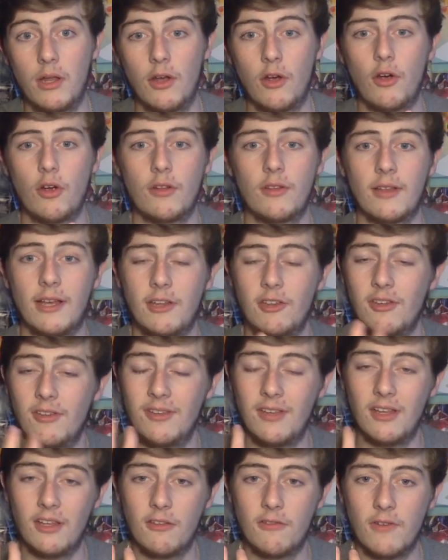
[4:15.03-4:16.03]
her to actually
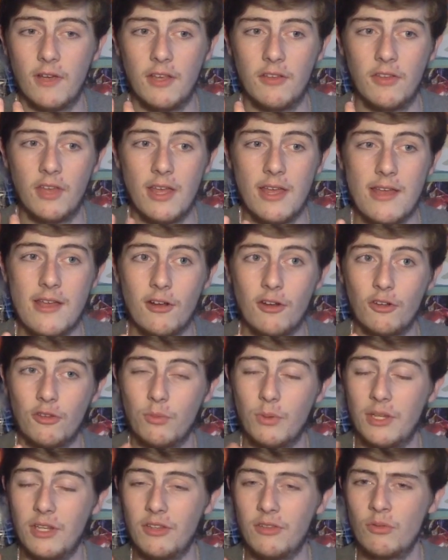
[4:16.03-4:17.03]
see his face, because
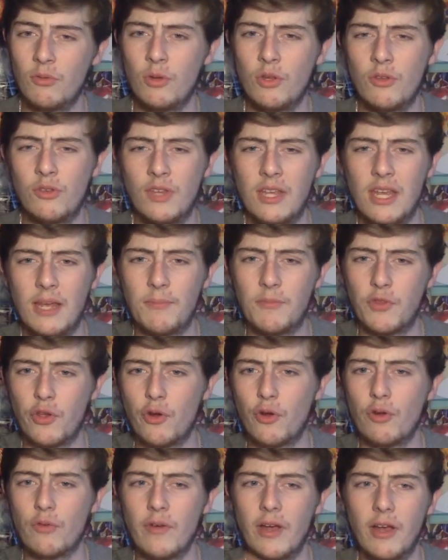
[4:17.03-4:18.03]
when you see him
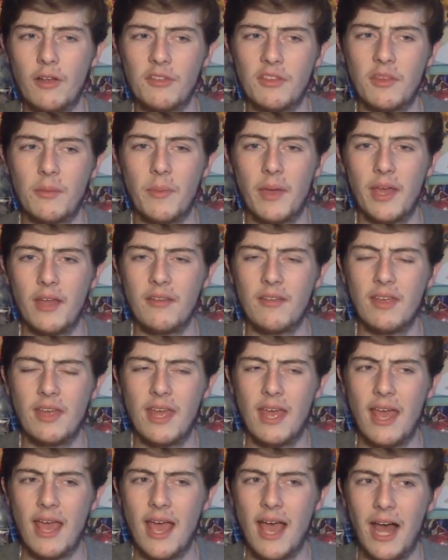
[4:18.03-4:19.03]
turn around in the bed
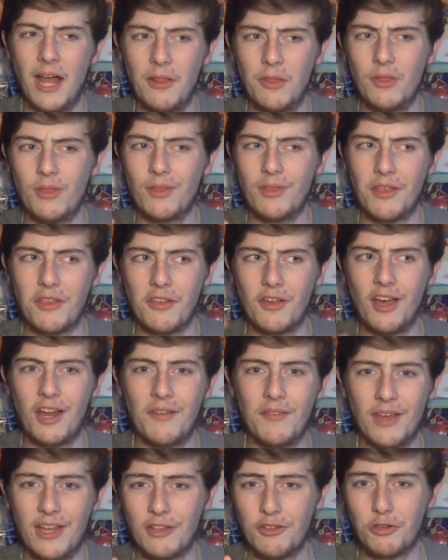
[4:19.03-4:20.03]
and the side
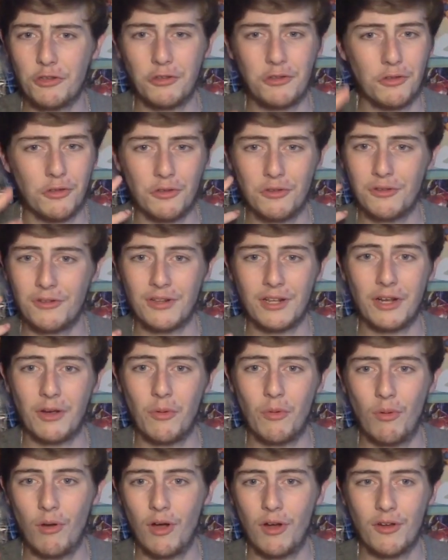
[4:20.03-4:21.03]
of it just does look like a
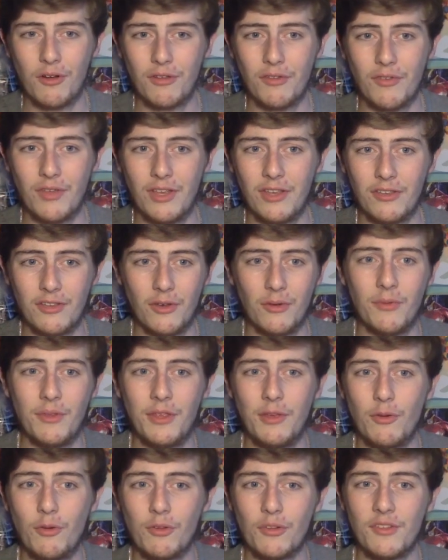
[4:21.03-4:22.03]
walker's face, so
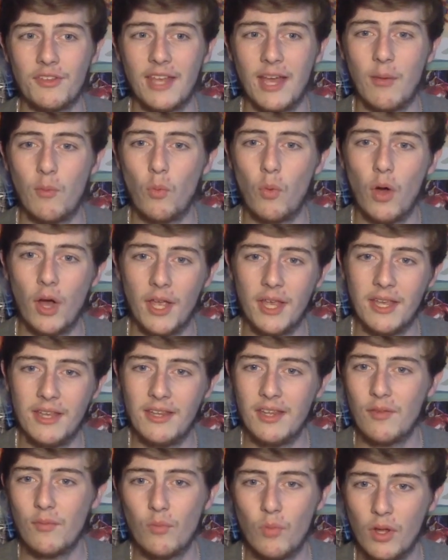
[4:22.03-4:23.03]
you understand why he
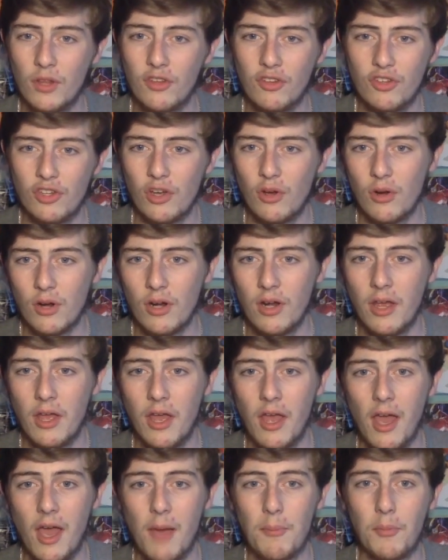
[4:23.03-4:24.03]
didn't want to show her.
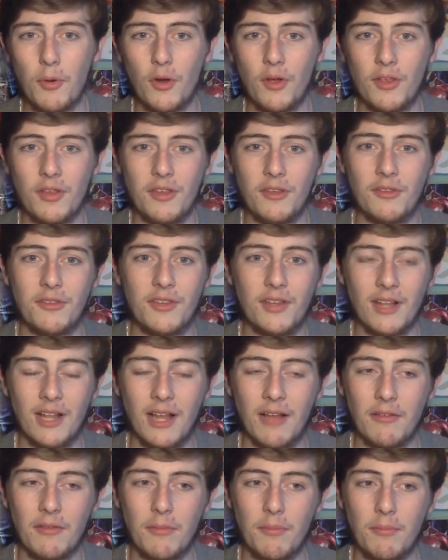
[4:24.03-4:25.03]
But you still
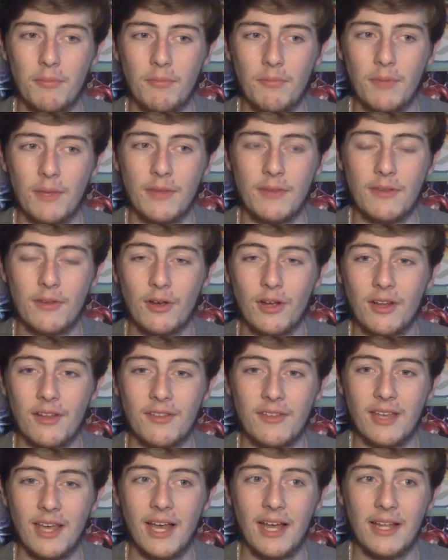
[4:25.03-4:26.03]
have to, it's still kind of
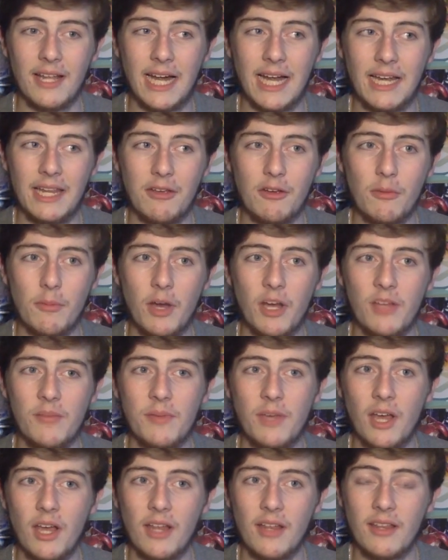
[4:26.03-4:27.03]
sad. And he reminds
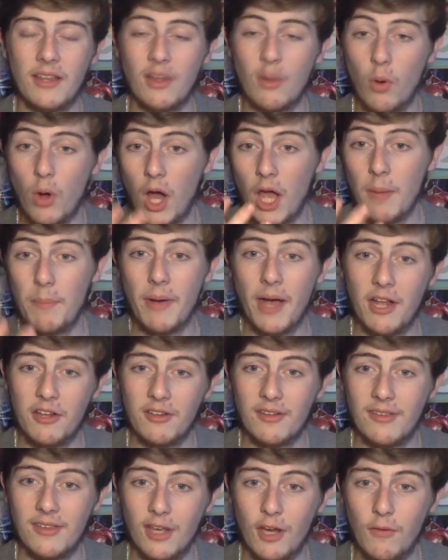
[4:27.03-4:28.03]
me, the eye patch
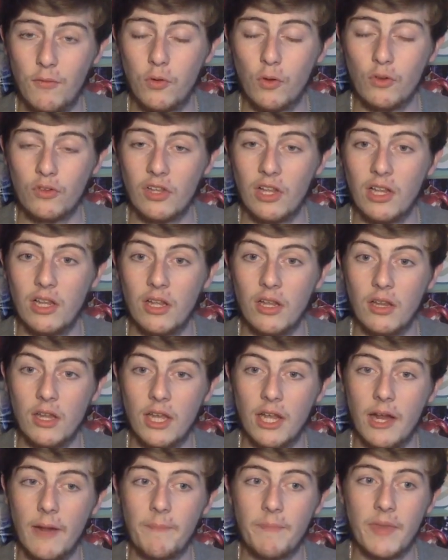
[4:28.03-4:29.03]
itself looks a lot
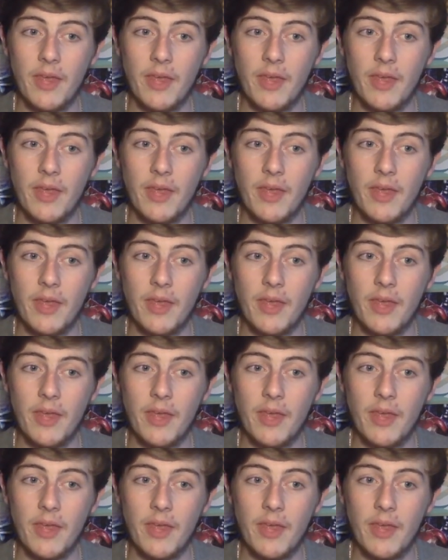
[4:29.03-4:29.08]
like,